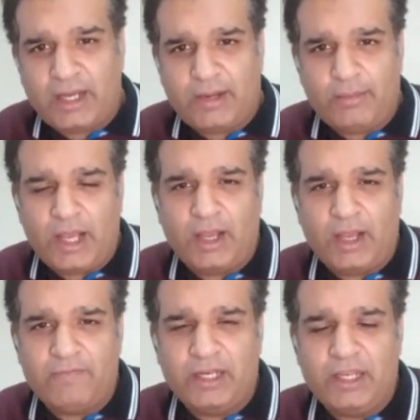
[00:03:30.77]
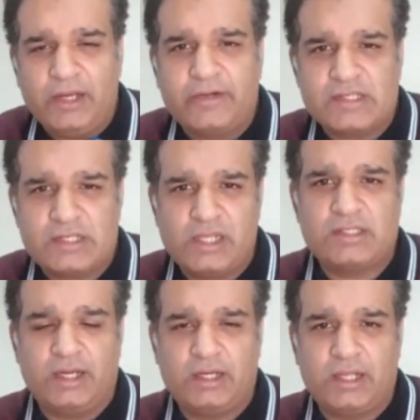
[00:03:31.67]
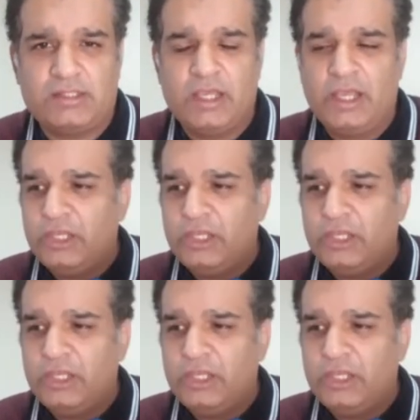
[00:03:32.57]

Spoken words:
a very interesting sentence.